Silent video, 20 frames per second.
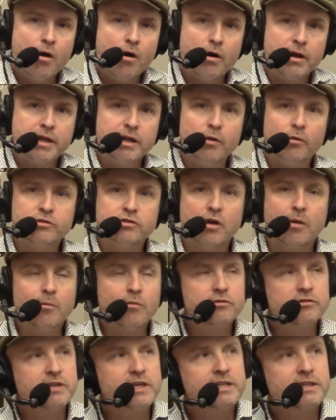It's
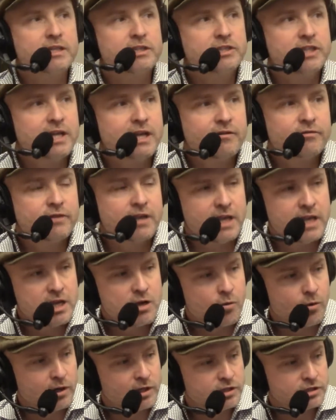almost like the JFK
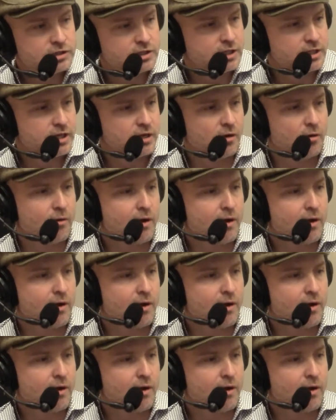question,